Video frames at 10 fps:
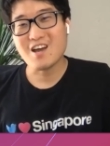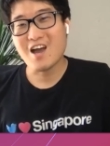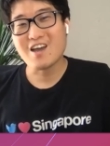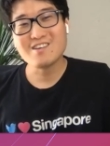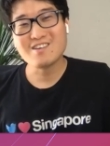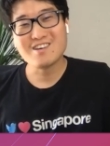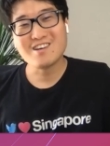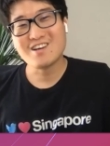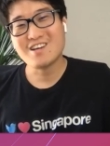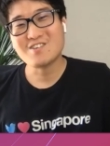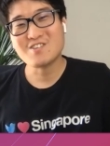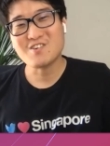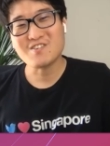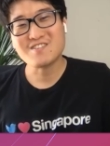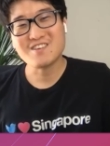I
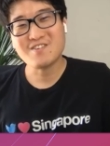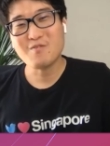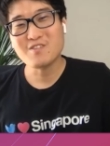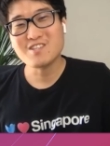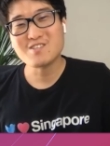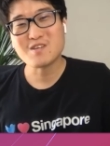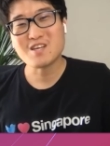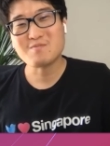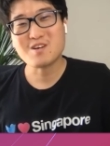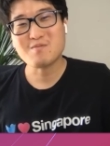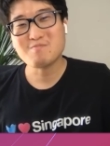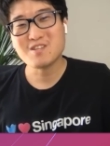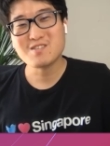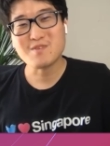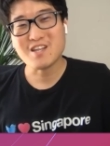don't know if hopefully this becomes
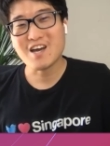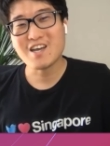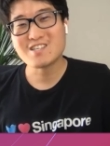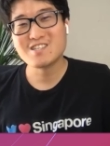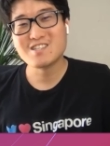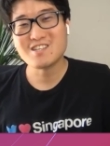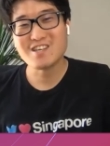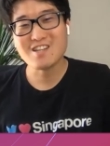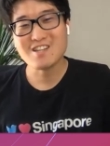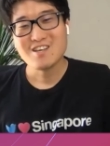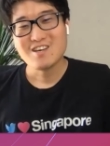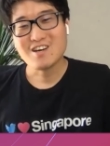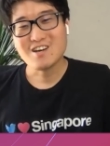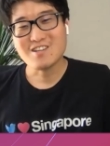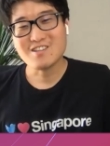commonplace, but I actually think that
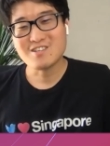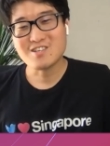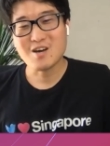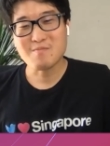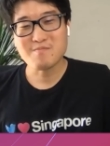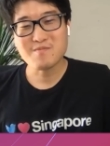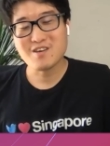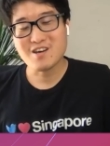the job